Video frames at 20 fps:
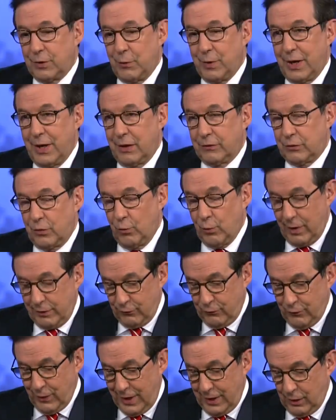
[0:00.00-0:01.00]
I want to ask you one
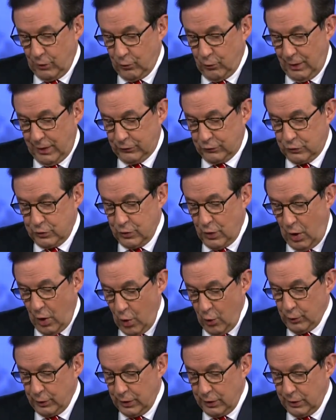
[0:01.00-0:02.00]
final question.
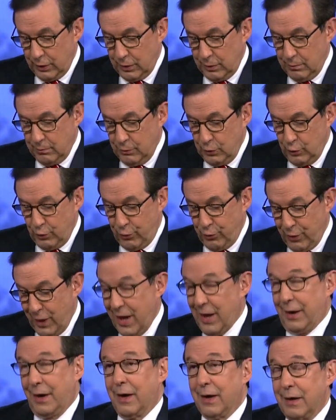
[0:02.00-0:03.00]
Hoda
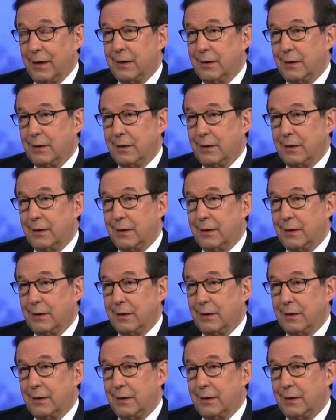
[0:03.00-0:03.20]
Muthanna,